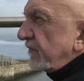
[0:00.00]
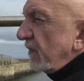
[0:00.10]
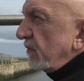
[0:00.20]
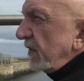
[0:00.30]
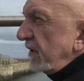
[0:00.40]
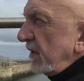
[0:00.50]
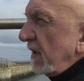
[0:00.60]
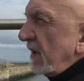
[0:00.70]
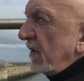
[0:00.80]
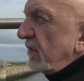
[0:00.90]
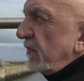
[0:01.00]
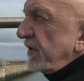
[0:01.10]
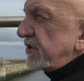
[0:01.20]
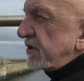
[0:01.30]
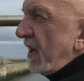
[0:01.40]
So
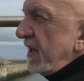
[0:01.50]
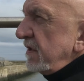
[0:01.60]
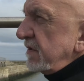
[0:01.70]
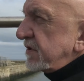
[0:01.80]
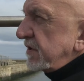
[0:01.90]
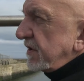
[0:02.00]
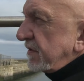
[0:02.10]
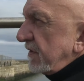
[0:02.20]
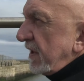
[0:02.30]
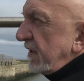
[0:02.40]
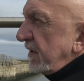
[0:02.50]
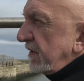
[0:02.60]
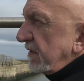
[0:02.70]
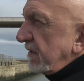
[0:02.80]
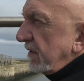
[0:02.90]
we're trying to create